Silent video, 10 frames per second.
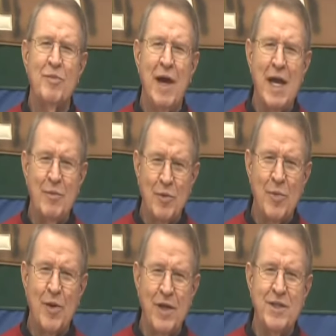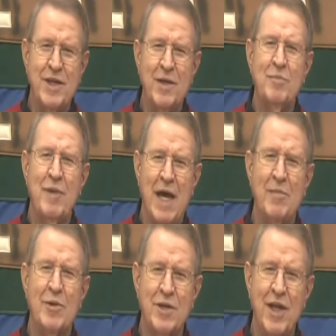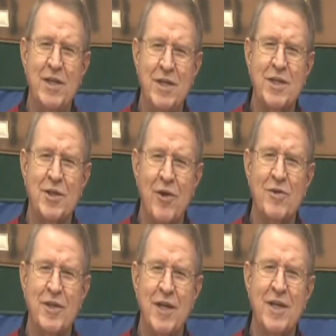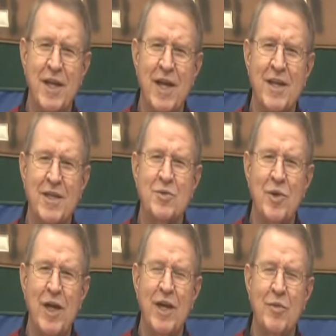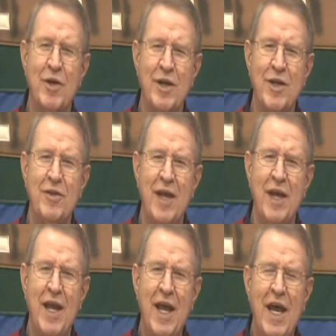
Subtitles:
Bible-preaching, Bible-teaching church and attend this weekend. Will you do that?